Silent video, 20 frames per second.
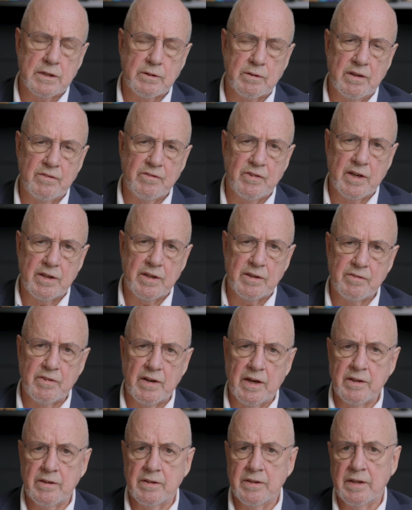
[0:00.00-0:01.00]
grandfather,
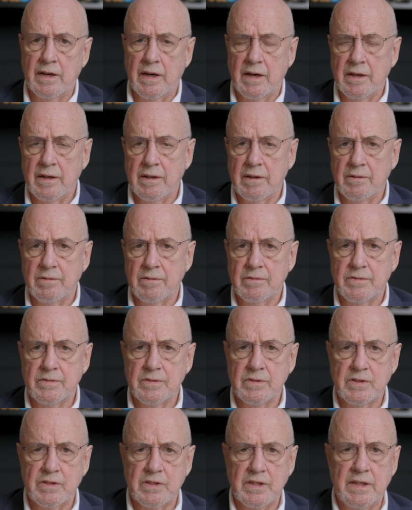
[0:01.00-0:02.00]
father, and I have
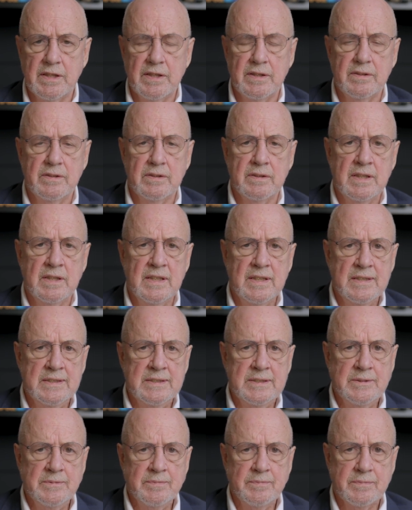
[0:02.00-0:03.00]
seen
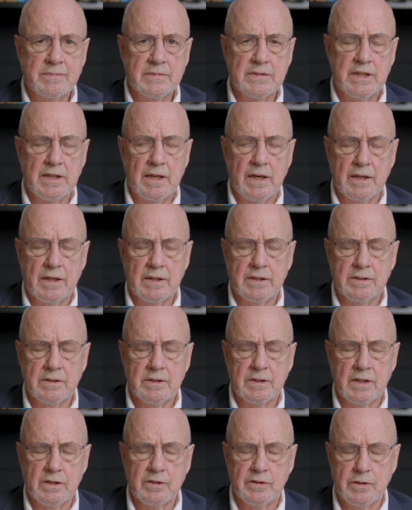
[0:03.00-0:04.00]
the
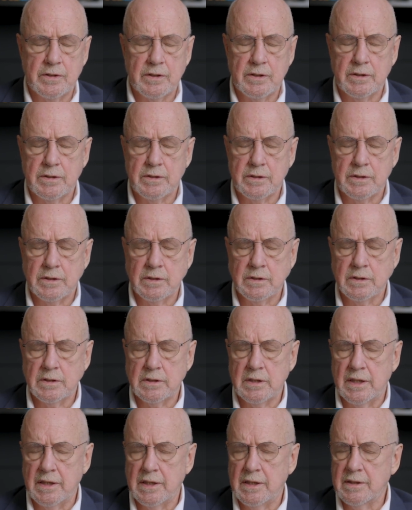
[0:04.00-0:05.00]
architectural
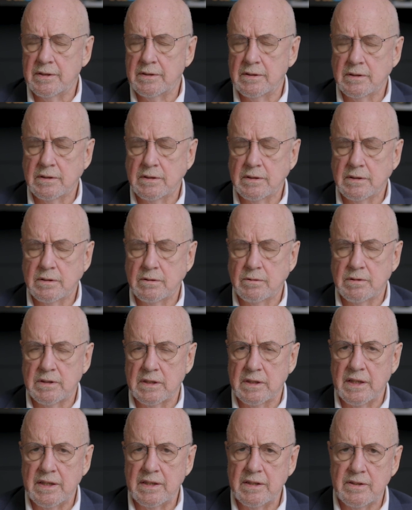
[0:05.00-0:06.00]
and
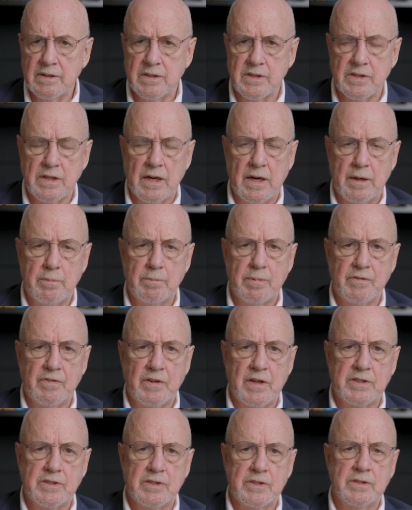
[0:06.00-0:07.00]
related design
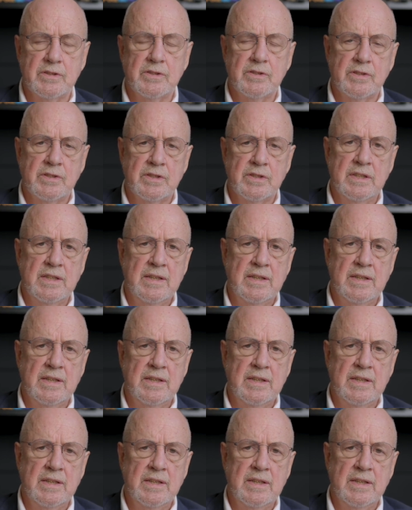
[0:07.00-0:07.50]
professions,